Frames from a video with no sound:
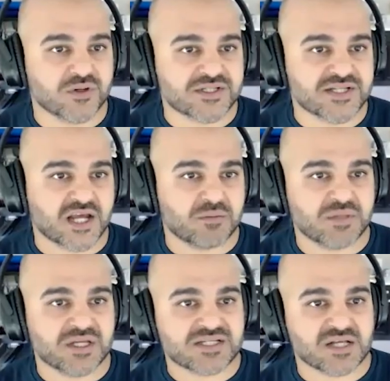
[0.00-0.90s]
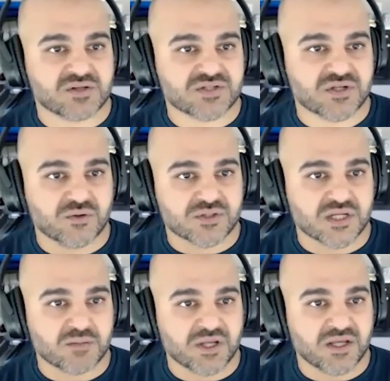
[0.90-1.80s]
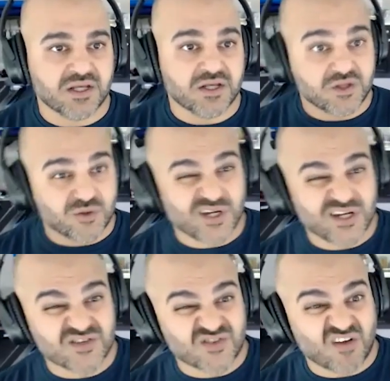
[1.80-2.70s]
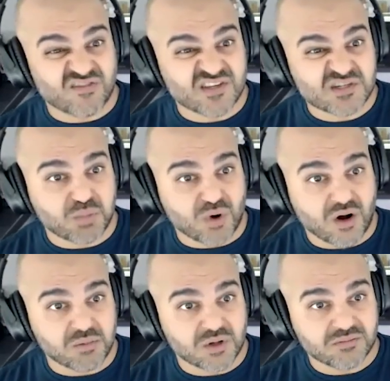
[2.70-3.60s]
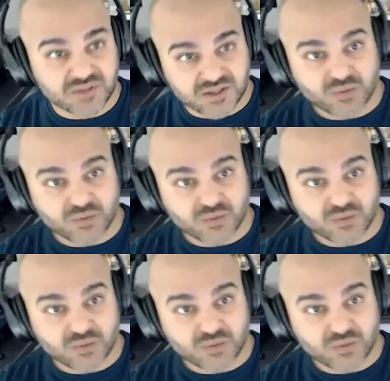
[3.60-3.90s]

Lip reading: It's not going to be a single SKU. It's going to be, you need to solve this problem.